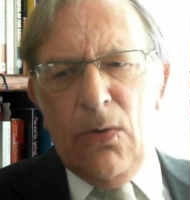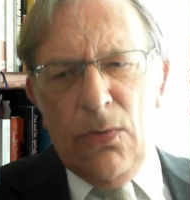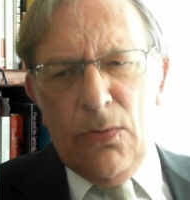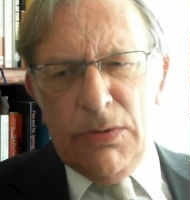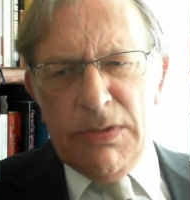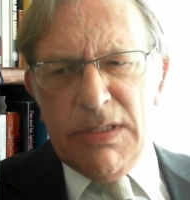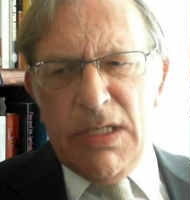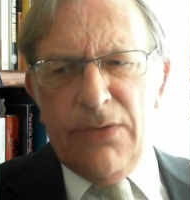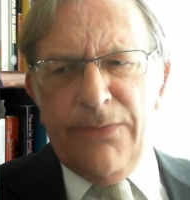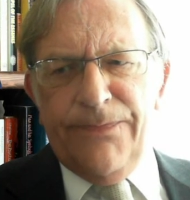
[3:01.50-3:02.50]

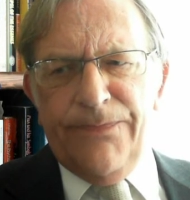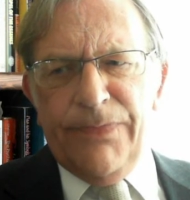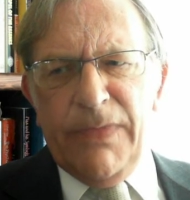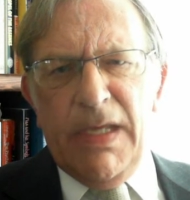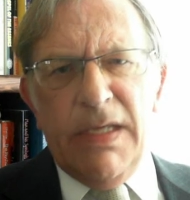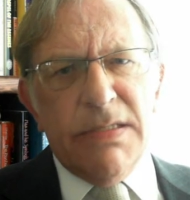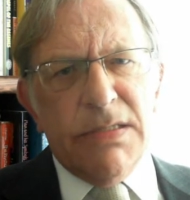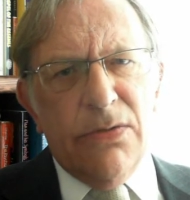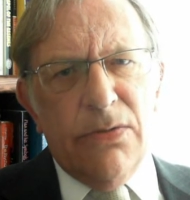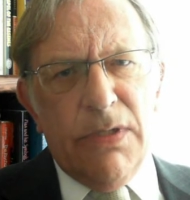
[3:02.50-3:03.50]
Also,
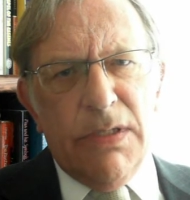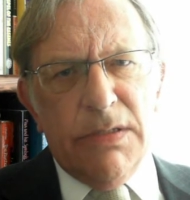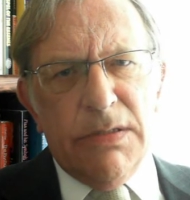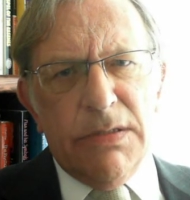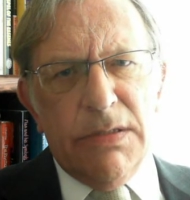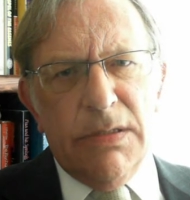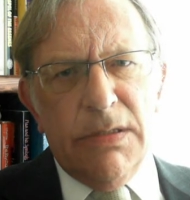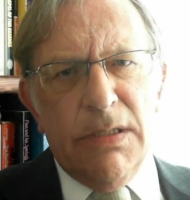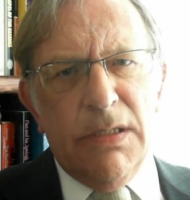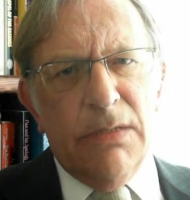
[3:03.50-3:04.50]
historians
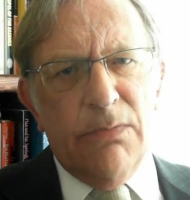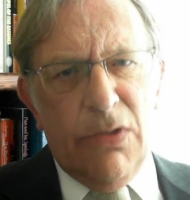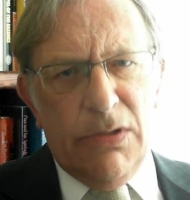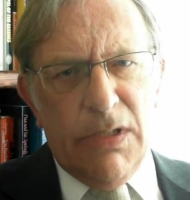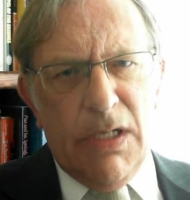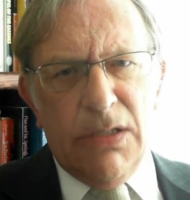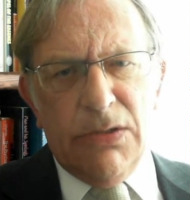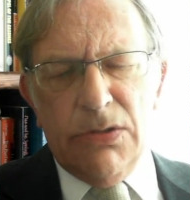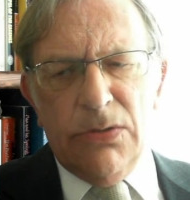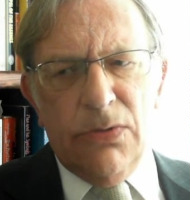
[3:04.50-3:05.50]
in the modern
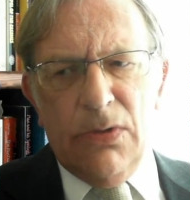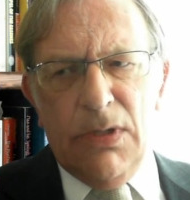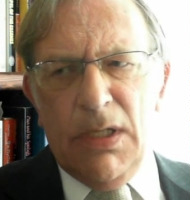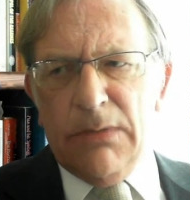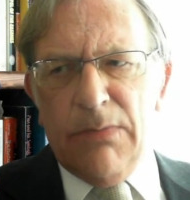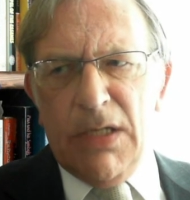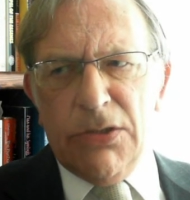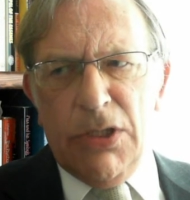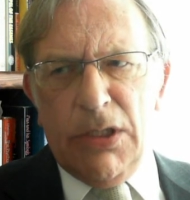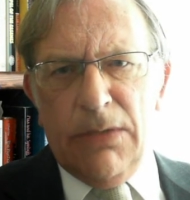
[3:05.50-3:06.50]
age do not like
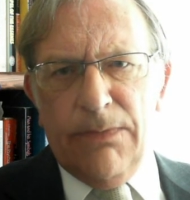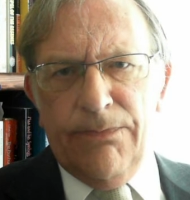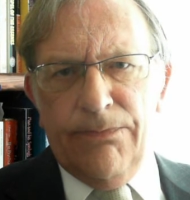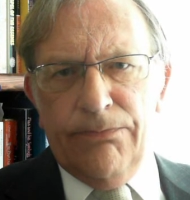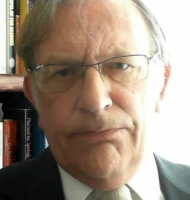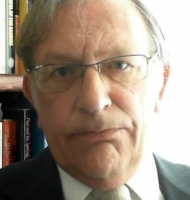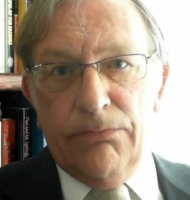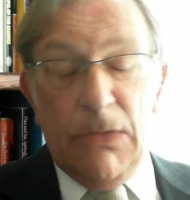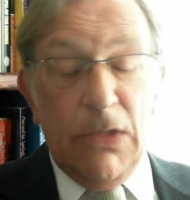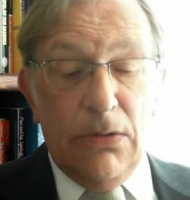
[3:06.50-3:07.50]
magic.
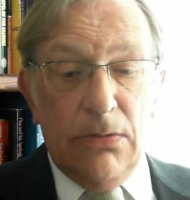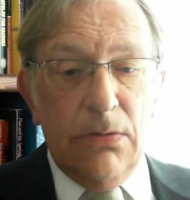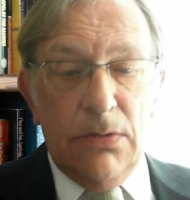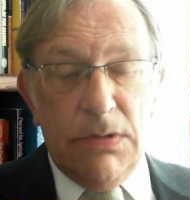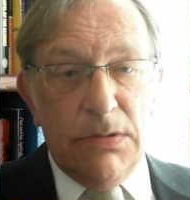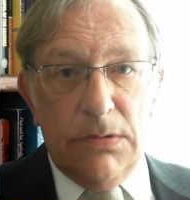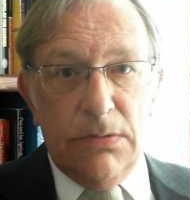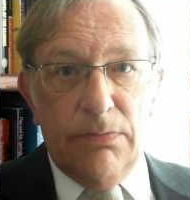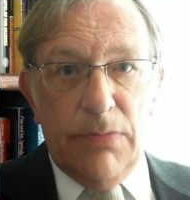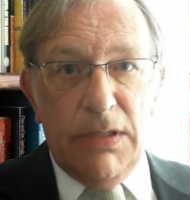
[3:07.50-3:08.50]
There is
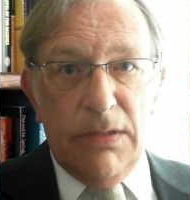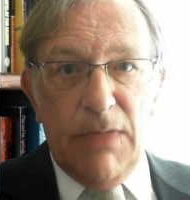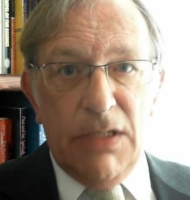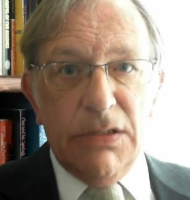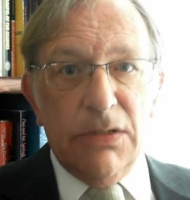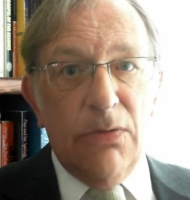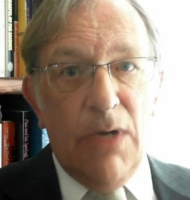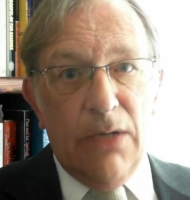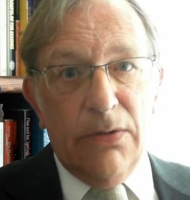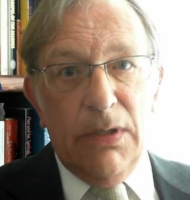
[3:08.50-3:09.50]
plenty of magic
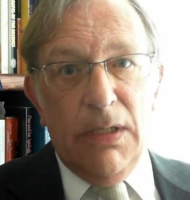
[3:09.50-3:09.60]
around,